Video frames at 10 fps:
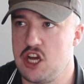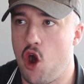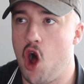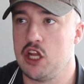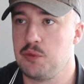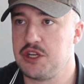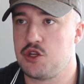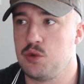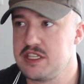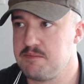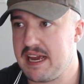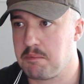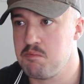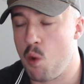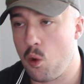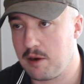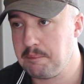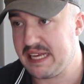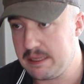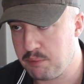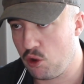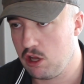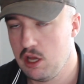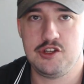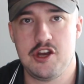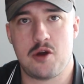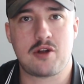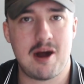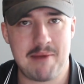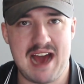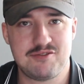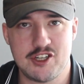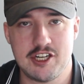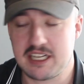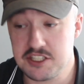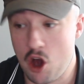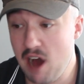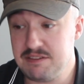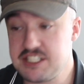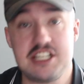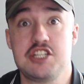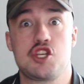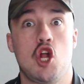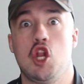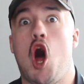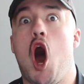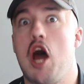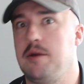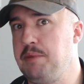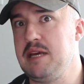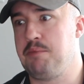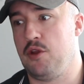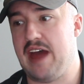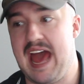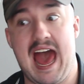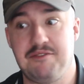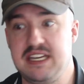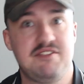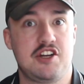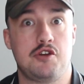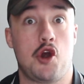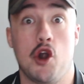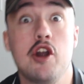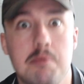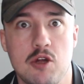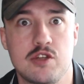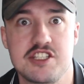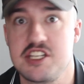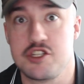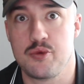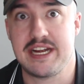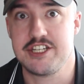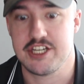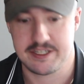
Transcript: it, all it would do is make more people, you know, come after her. Because obviously there's a lot of people that haven't even heard about this situation.